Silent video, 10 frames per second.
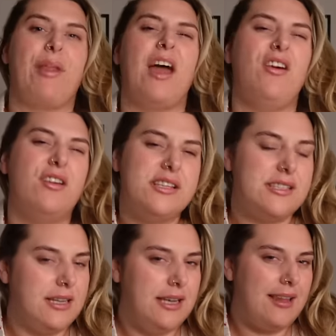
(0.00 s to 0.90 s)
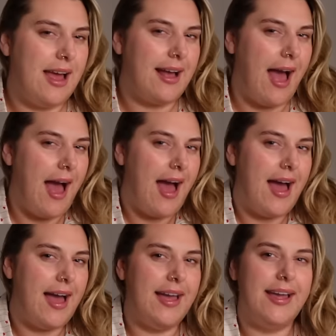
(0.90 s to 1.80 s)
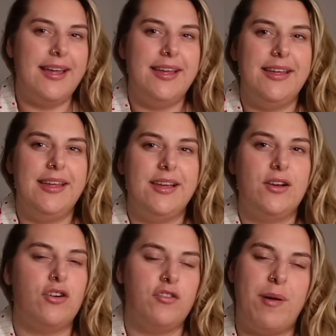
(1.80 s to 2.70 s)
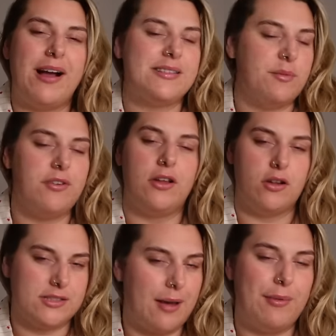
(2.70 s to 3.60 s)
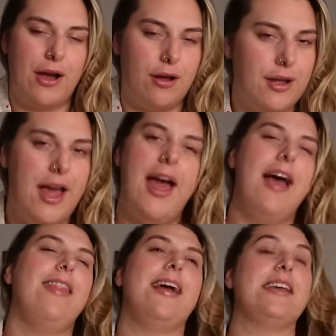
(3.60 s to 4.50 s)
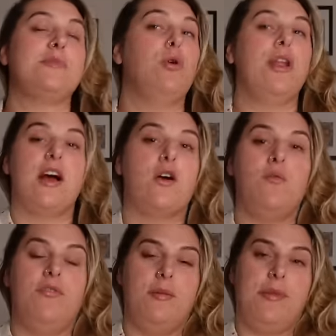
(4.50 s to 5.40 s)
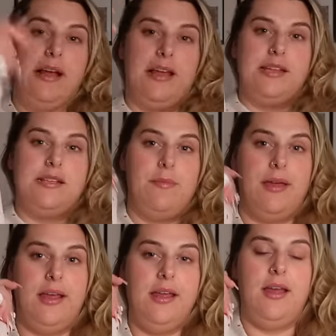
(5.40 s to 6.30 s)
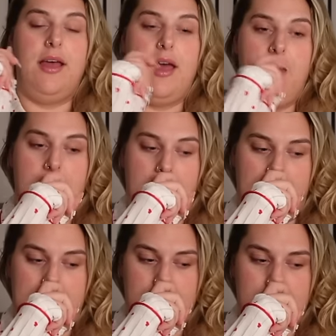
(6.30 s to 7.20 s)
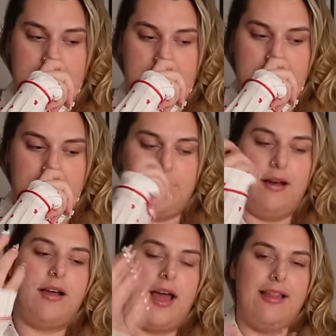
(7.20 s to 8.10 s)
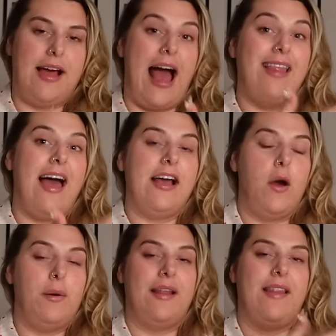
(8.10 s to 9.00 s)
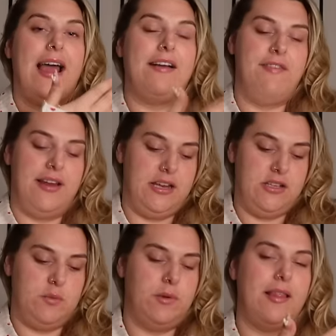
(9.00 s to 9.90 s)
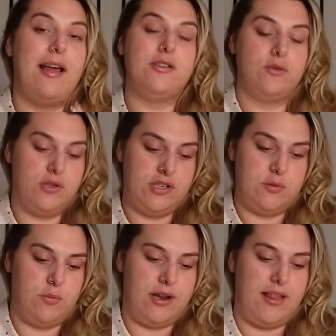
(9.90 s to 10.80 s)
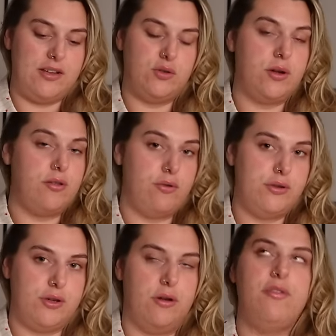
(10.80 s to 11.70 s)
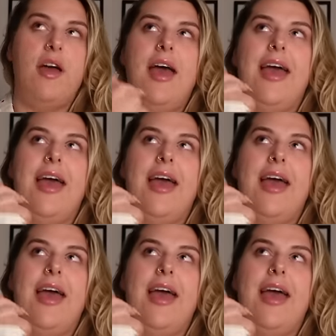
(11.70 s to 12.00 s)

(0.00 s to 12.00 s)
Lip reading: And honestly, like, I could have packed in with it a long time ago. Like, it's more like a comfort blanket to me. And I'm like, okay, like, I like going, I like venting to someone, I like talking to someone, I like talking through stuff.